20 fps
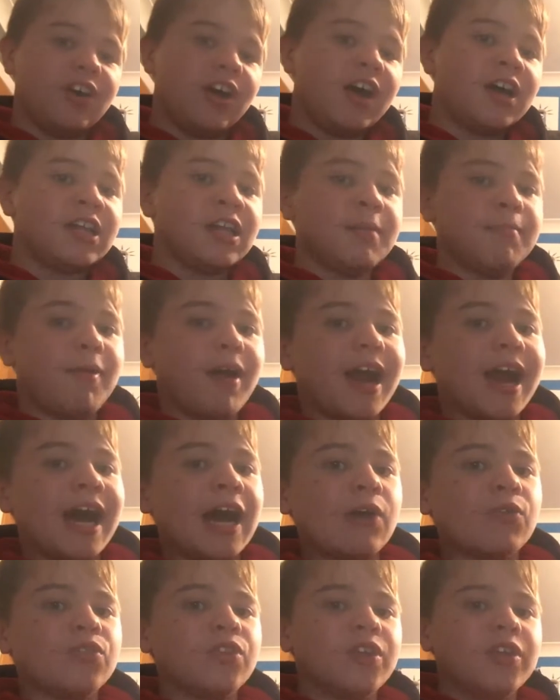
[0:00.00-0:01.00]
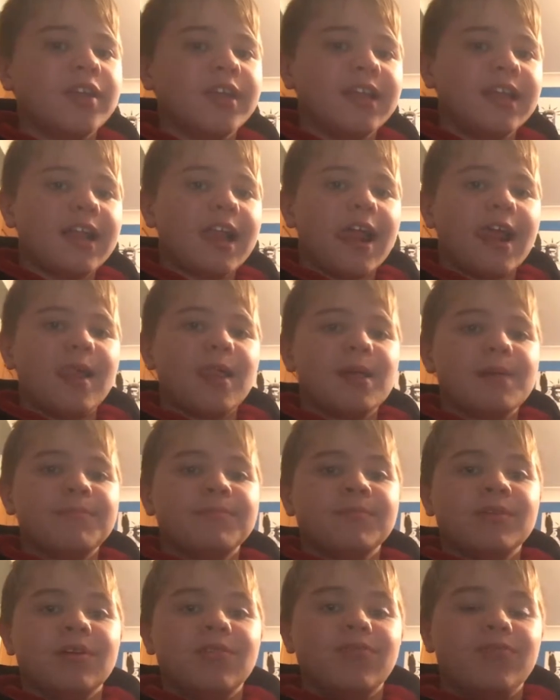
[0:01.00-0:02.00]
Charlie Brown!
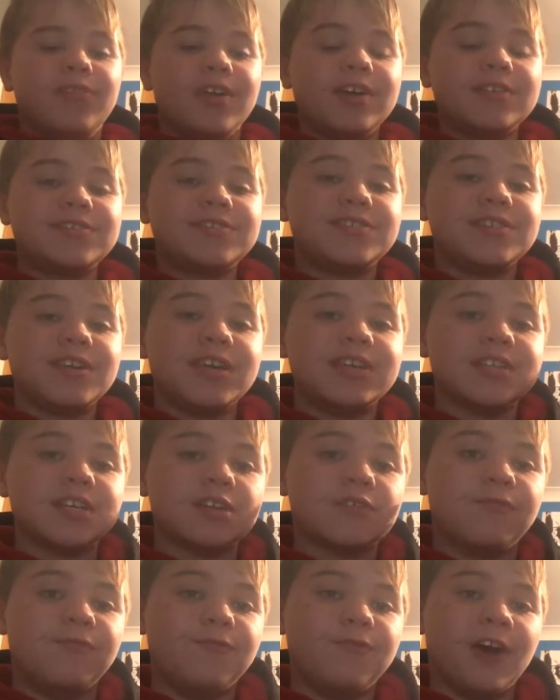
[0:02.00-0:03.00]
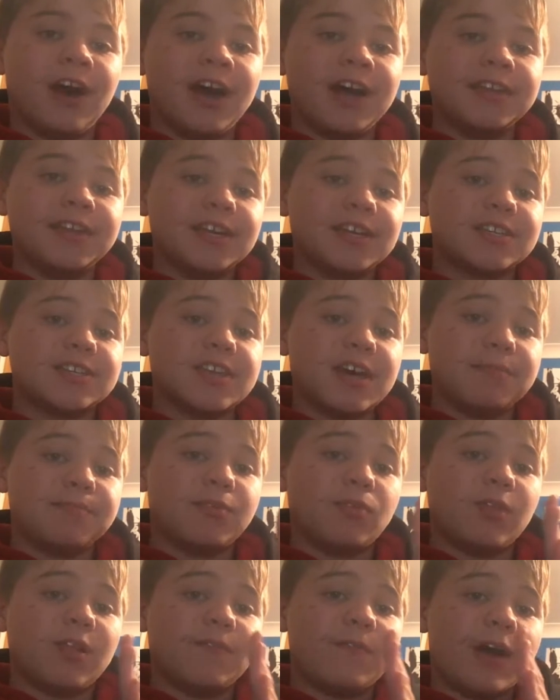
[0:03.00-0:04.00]
This is a fine
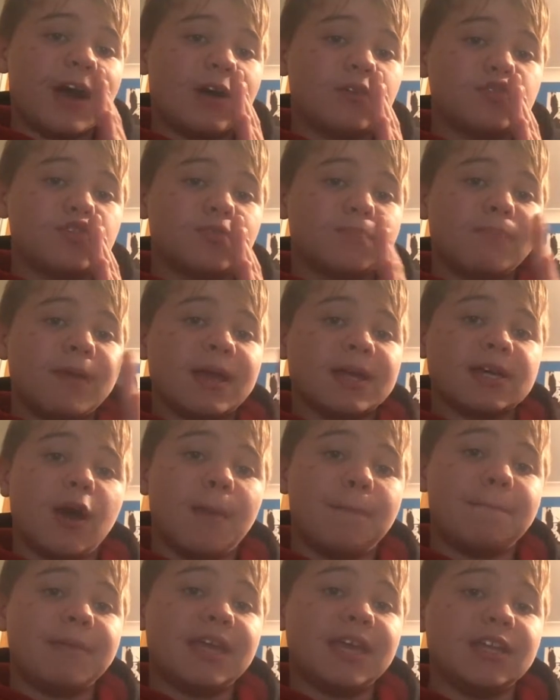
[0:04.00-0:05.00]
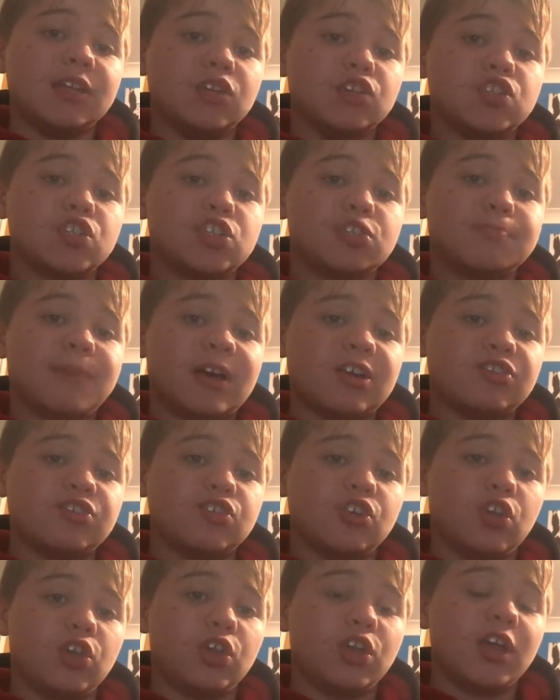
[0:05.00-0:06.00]
example of how to make a Peanuts
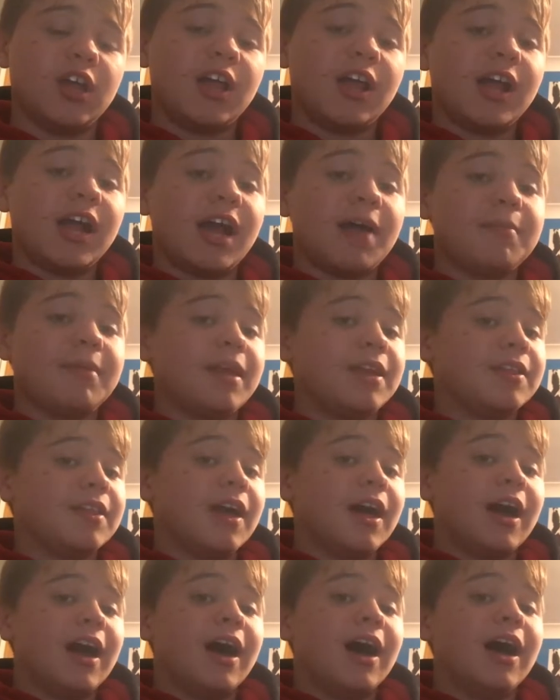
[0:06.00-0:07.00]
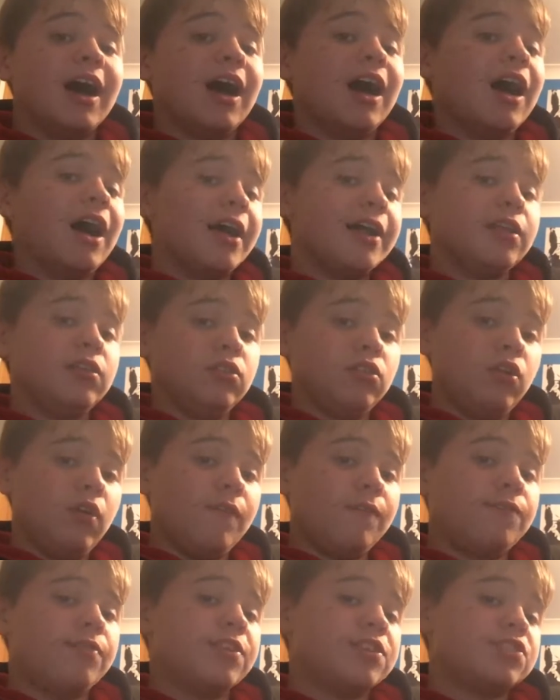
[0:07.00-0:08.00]
special. I mean, I
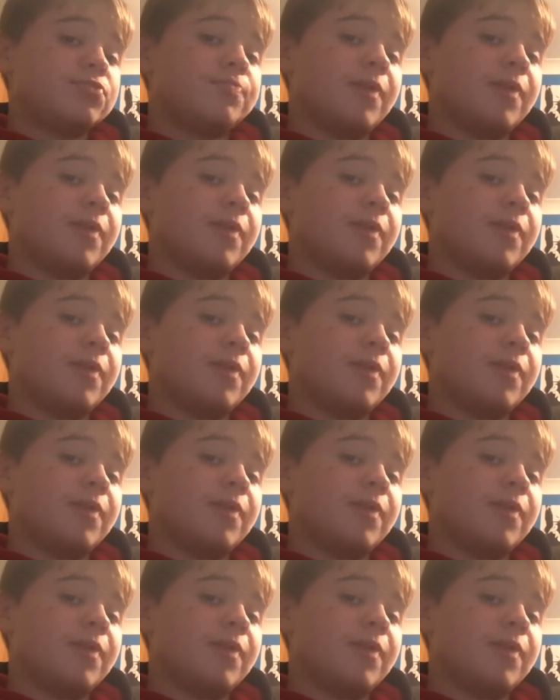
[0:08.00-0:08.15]
love this